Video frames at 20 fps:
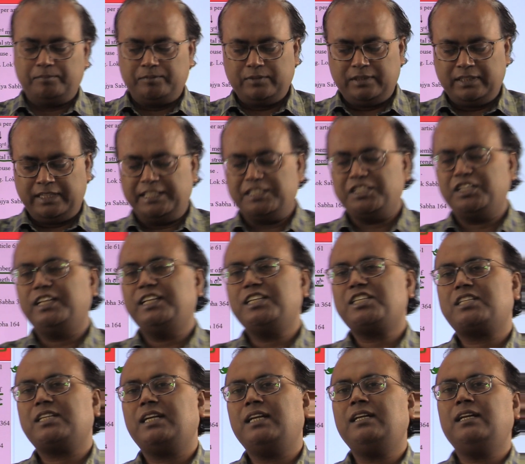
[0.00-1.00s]

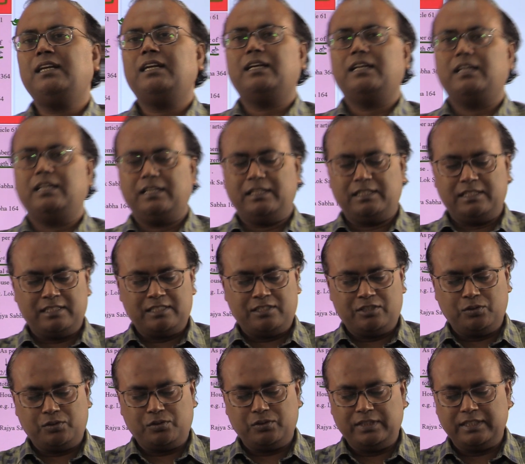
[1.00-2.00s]
resignation, it is
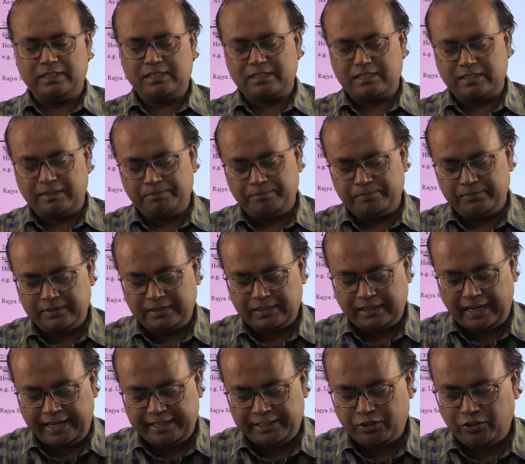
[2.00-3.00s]
due to some
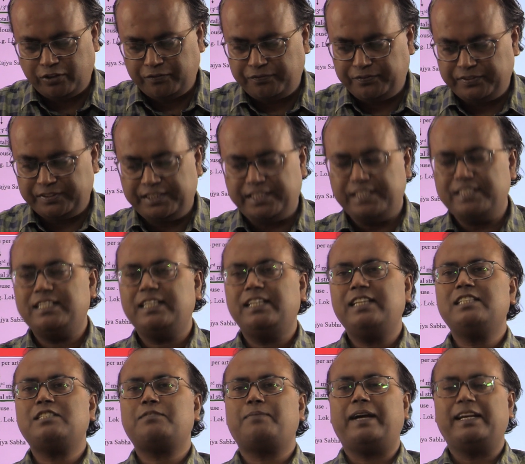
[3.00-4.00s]
kind of
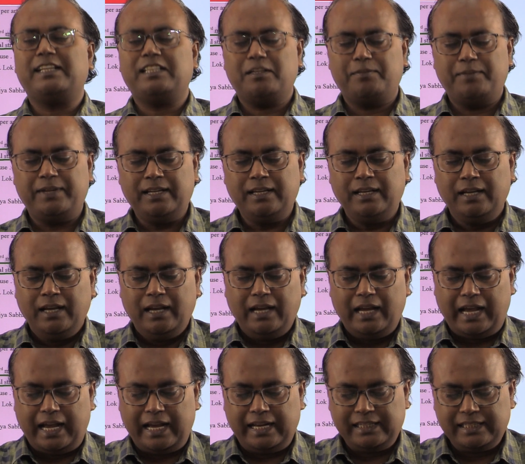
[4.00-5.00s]
disease, by the way,
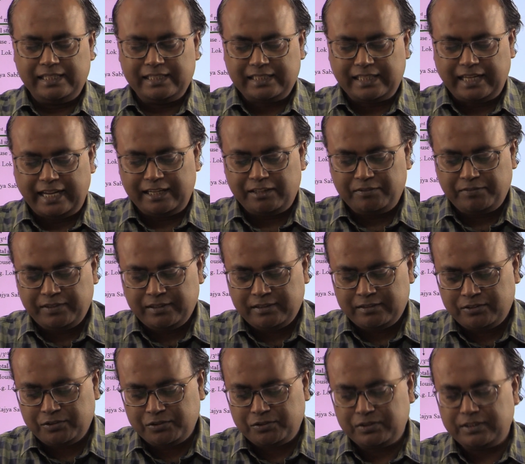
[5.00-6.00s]
and it can be
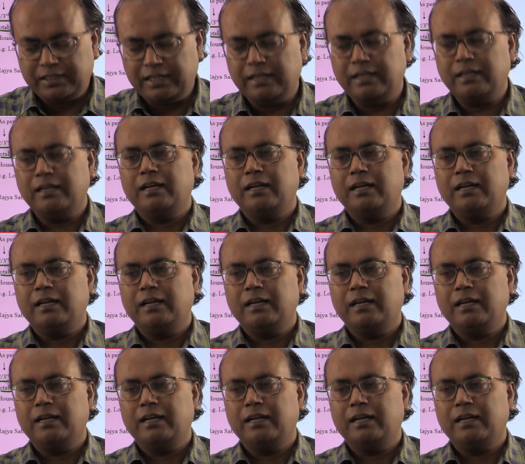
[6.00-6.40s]
due to the